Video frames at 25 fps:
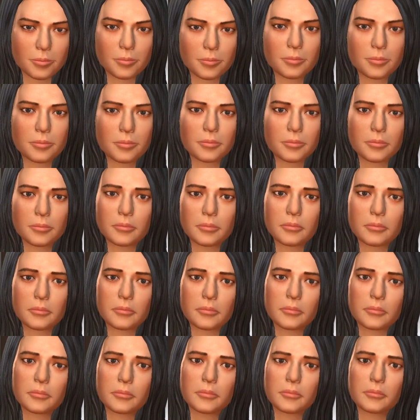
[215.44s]

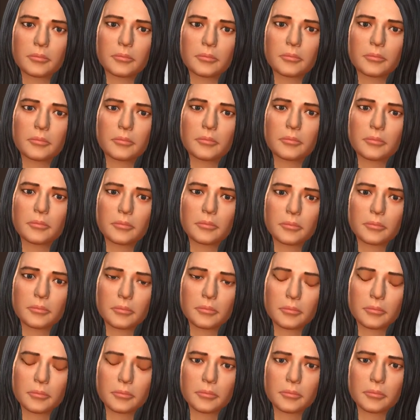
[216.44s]

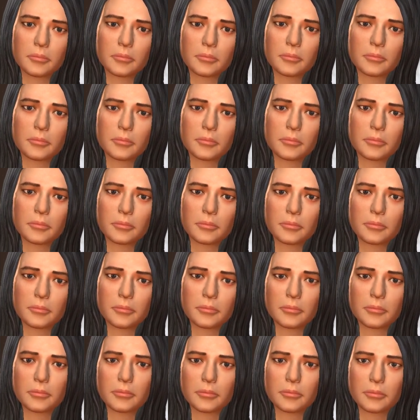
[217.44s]

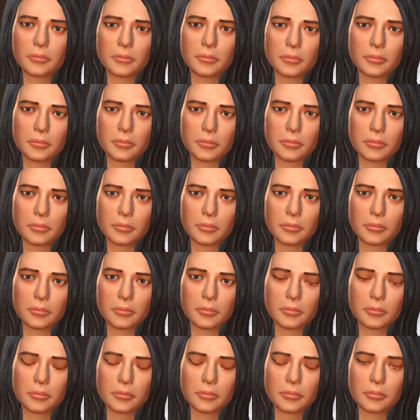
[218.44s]

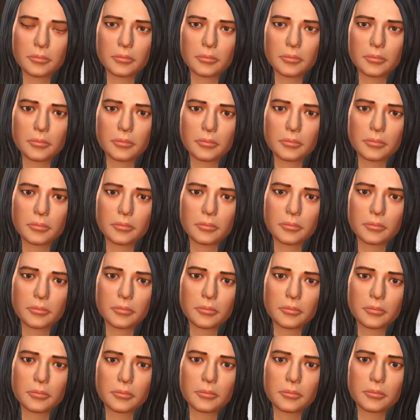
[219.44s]

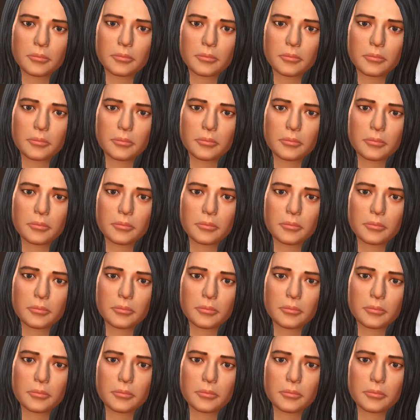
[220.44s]
(not speaking)